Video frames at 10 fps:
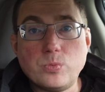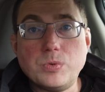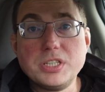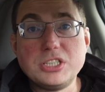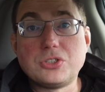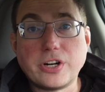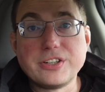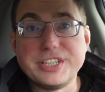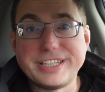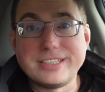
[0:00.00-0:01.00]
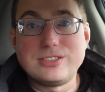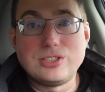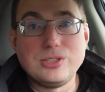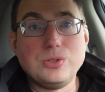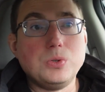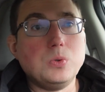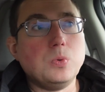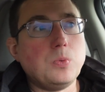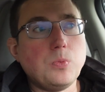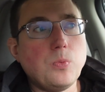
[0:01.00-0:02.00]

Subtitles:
really struggling to